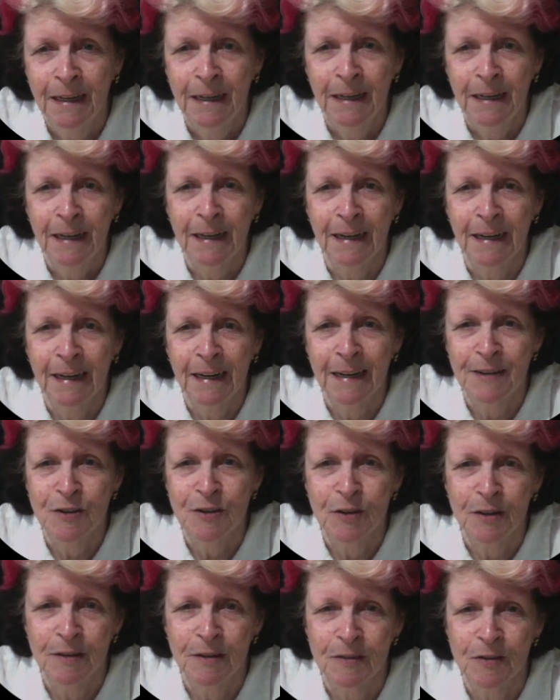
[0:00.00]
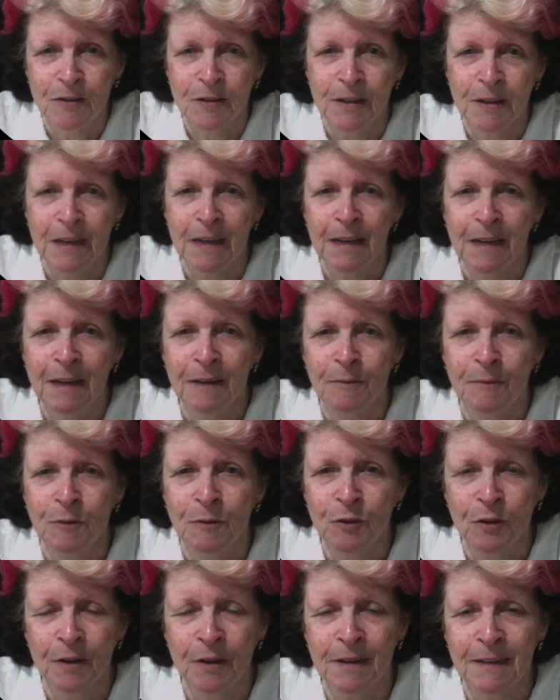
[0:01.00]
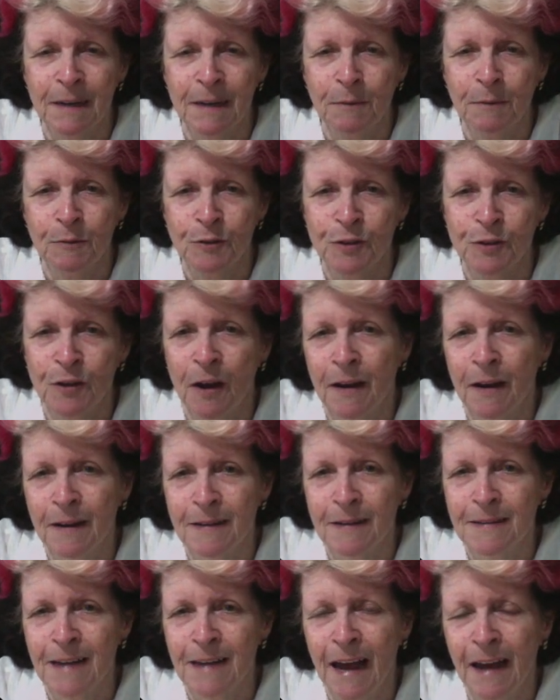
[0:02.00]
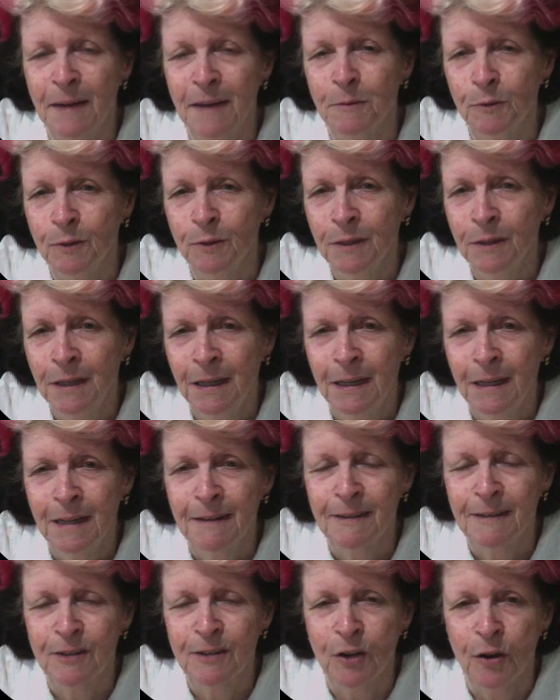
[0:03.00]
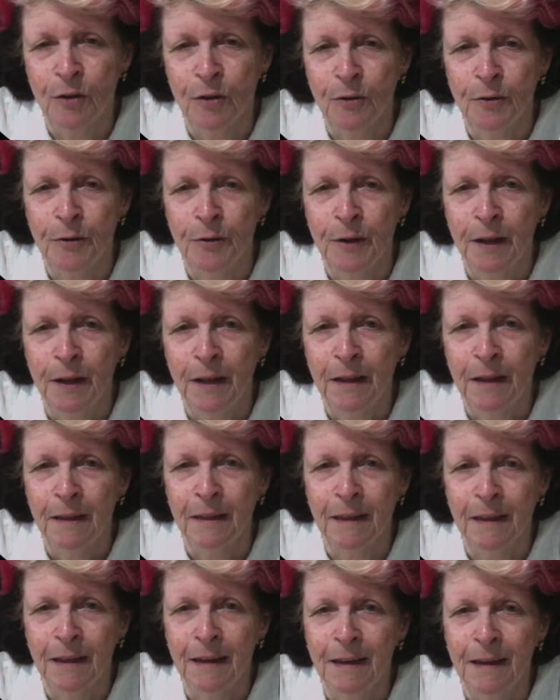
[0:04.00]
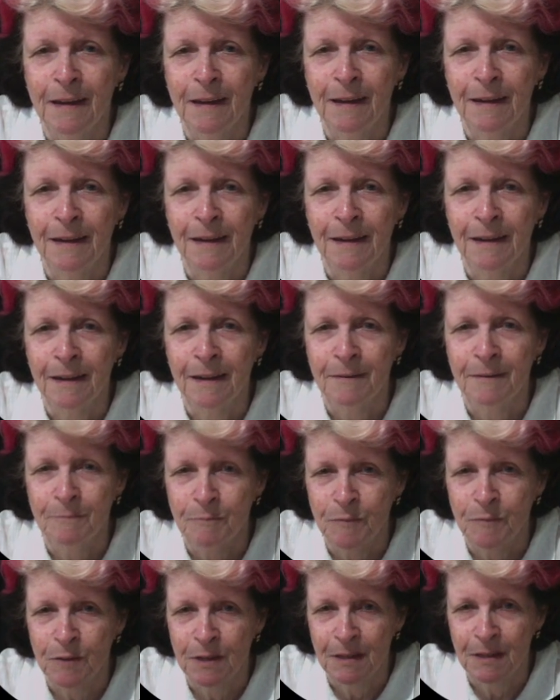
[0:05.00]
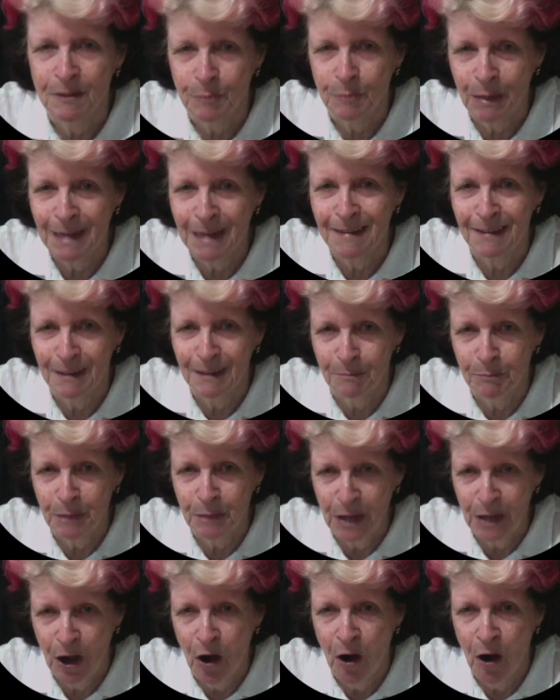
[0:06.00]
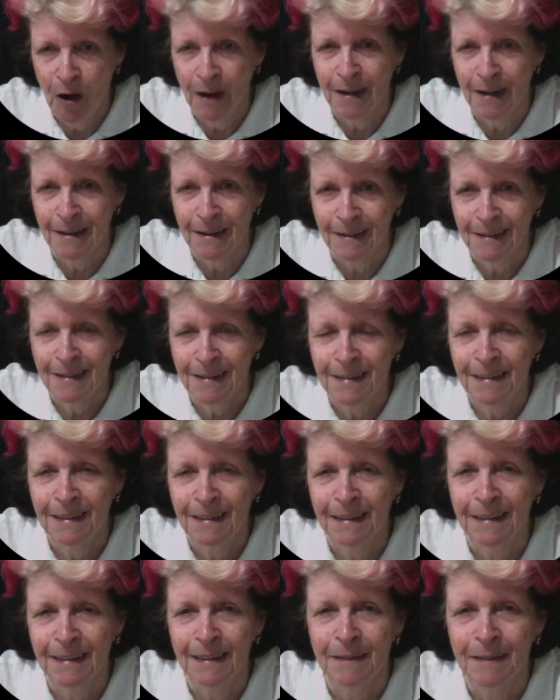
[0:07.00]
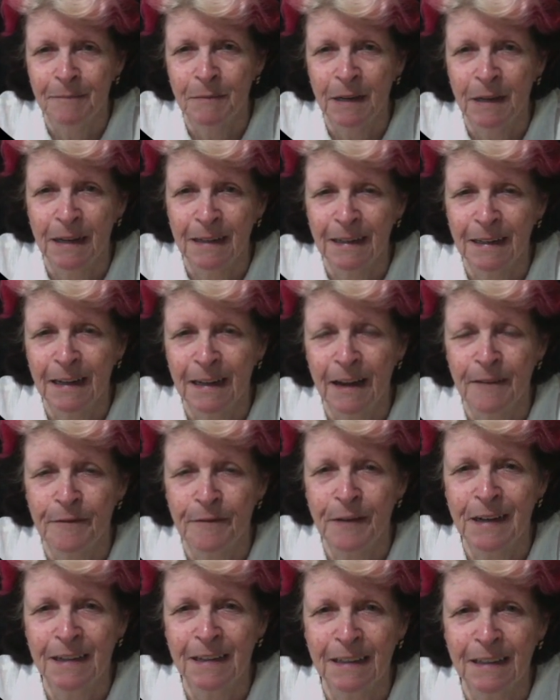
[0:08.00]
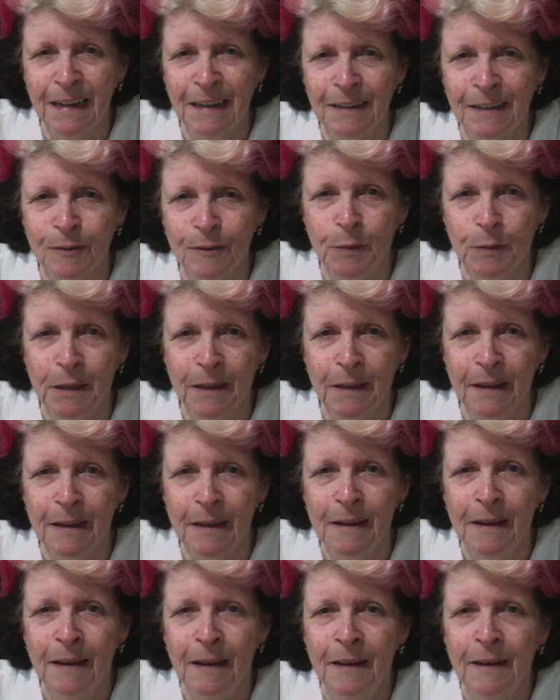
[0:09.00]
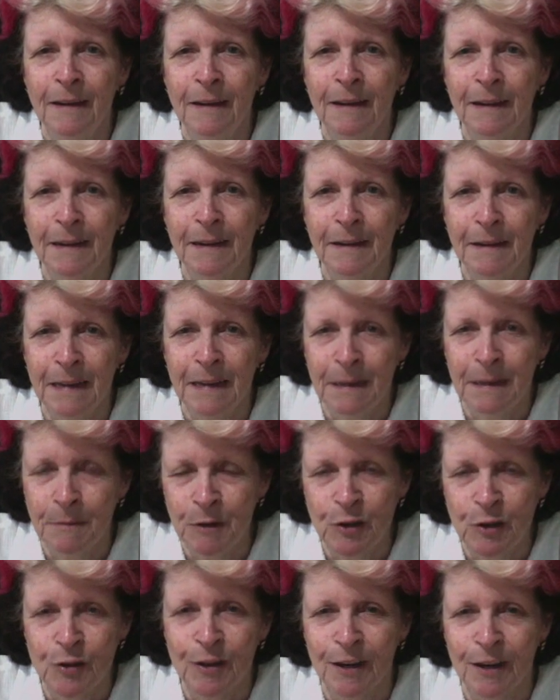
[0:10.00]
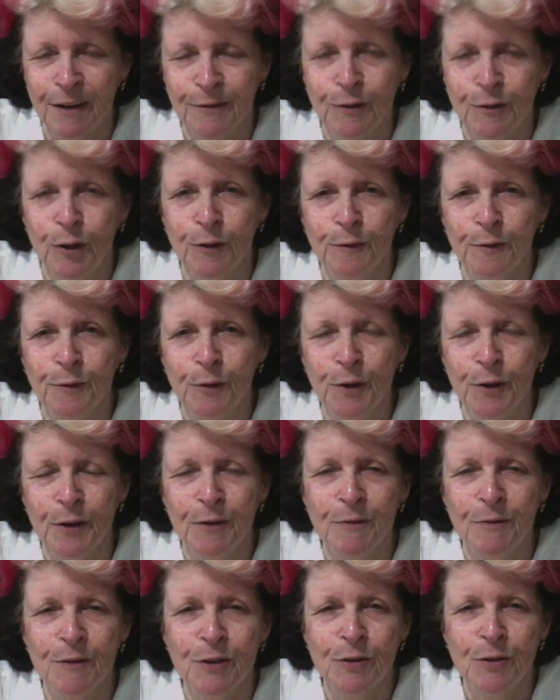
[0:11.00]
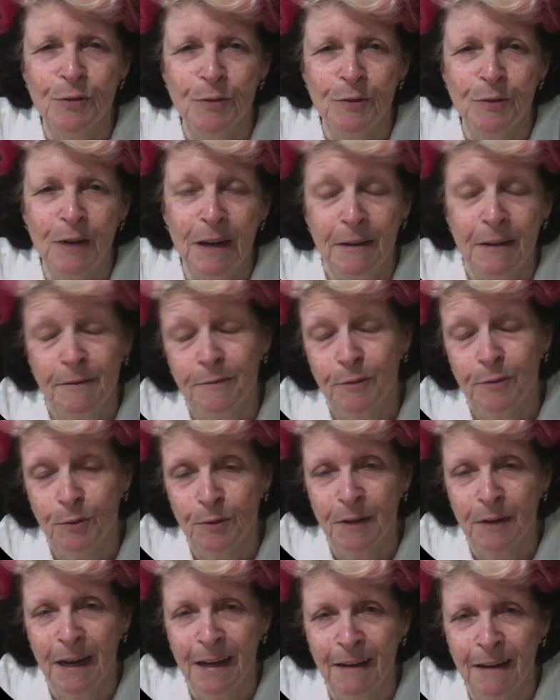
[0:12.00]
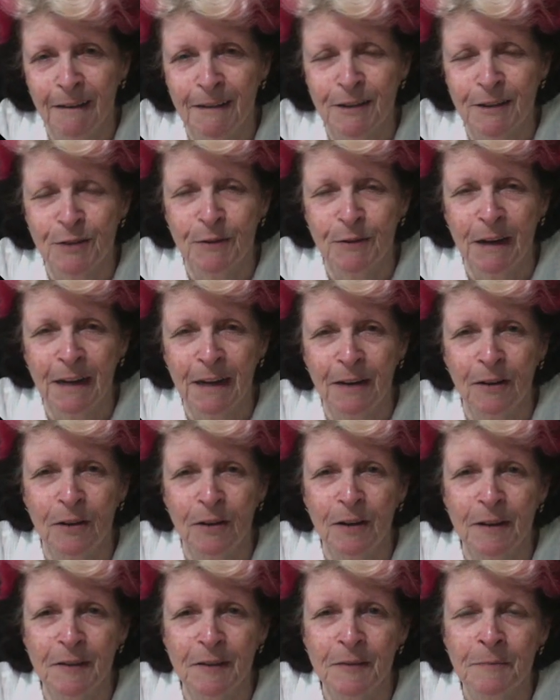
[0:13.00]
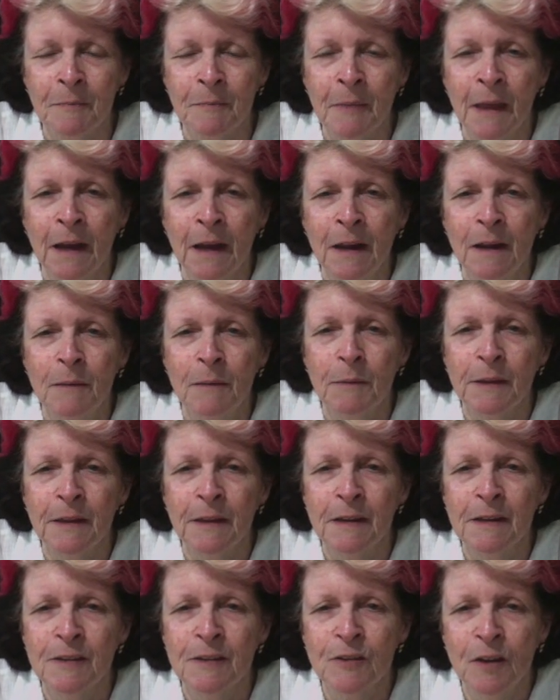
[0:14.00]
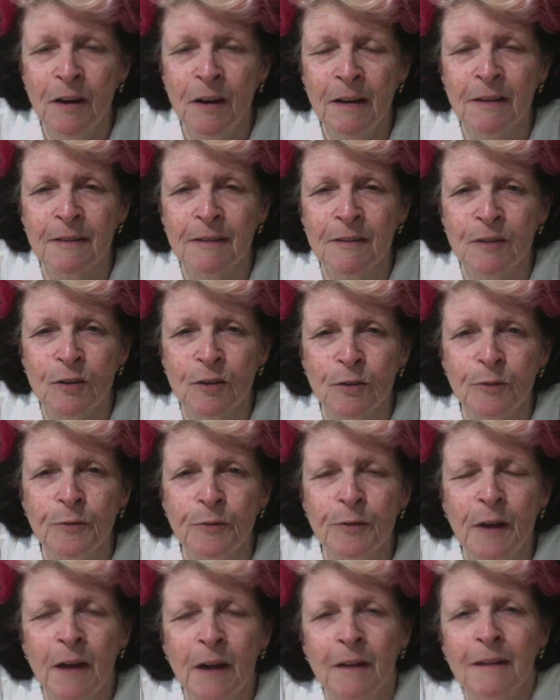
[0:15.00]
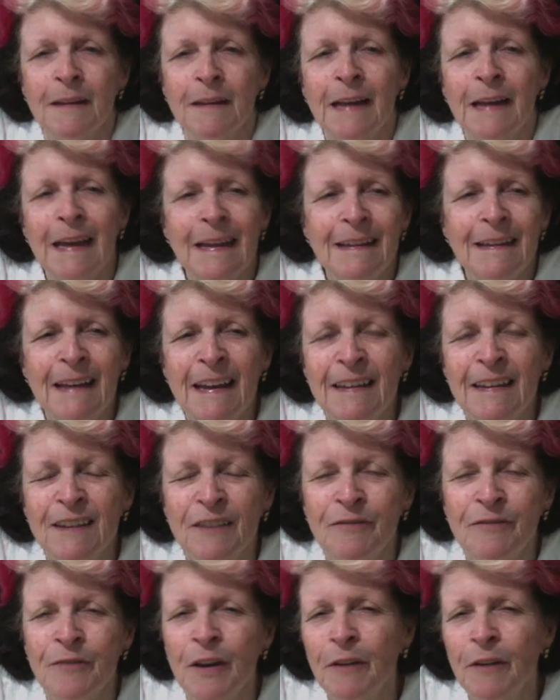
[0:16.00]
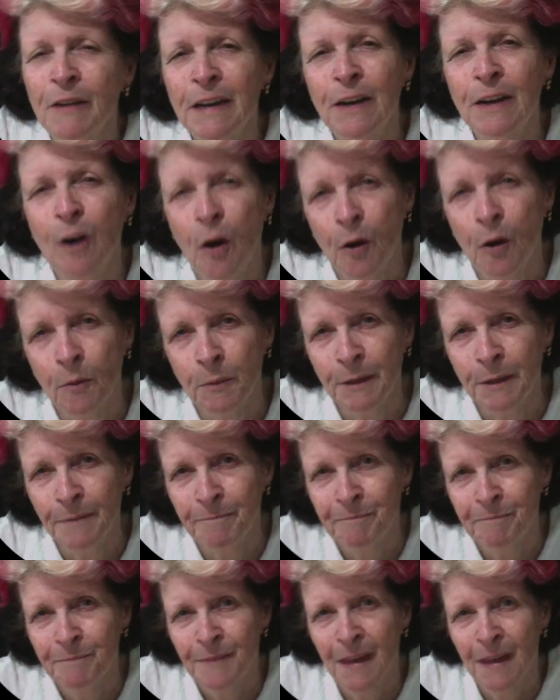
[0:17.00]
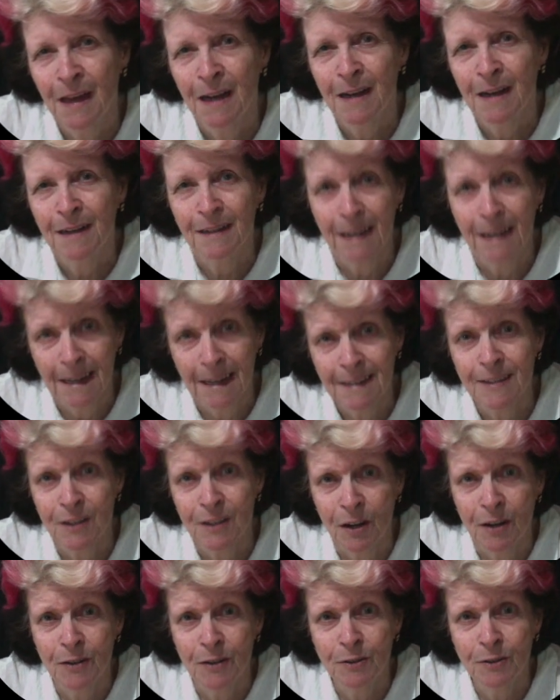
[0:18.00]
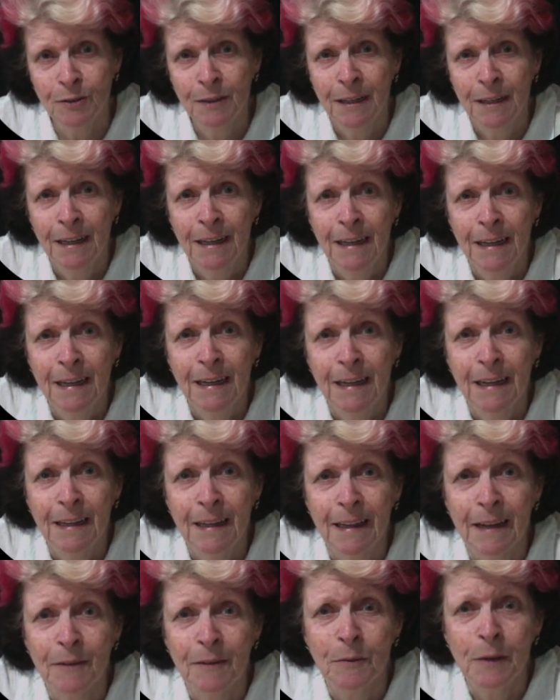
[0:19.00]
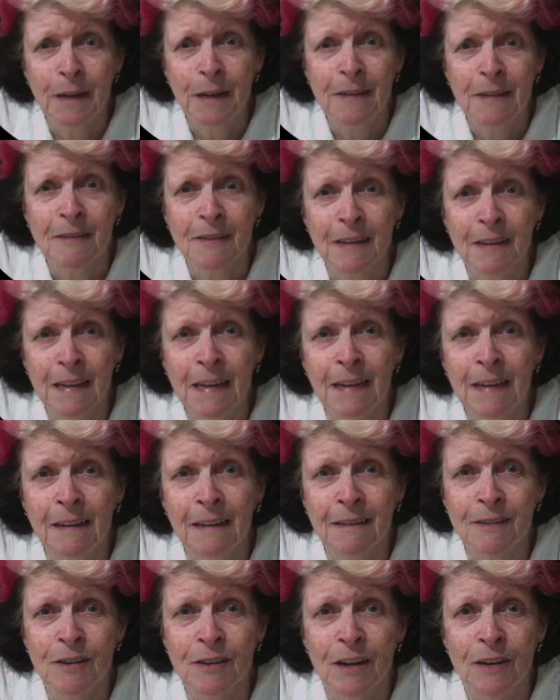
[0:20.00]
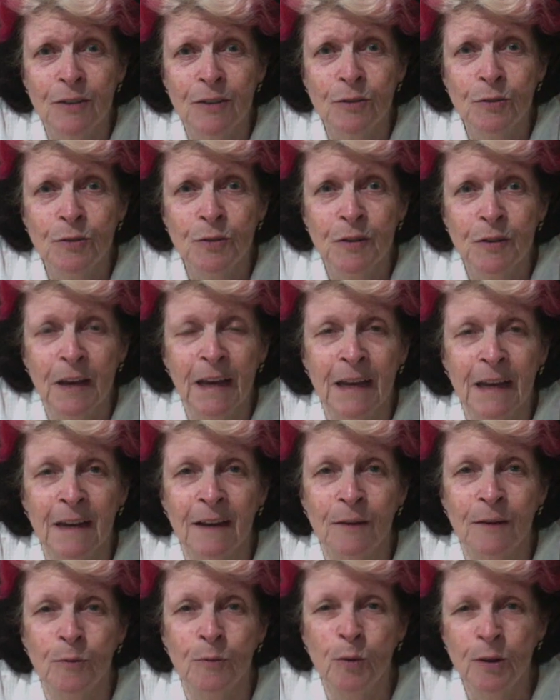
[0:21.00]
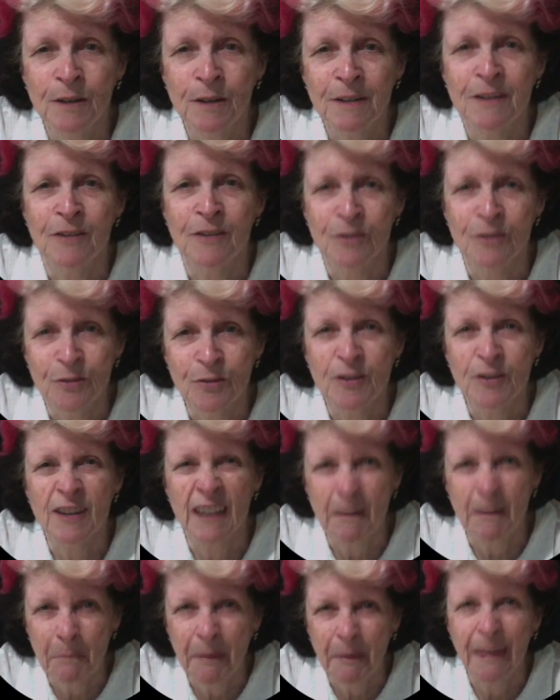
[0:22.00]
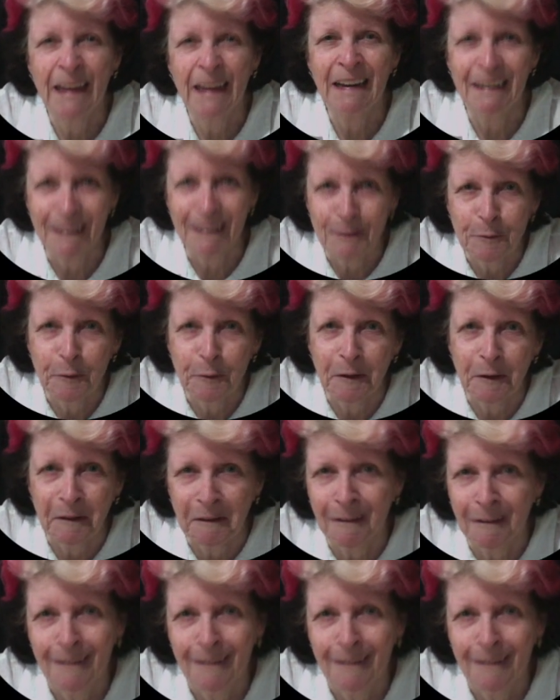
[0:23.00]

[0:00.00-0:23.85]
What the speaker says: and as you can see, it was on a double-sided table. So the displays behind it affect a little the image that I've got for you and for AI to analyse. But the design itself, it's a very common class title that we see in schedules, and I wanted to do something different.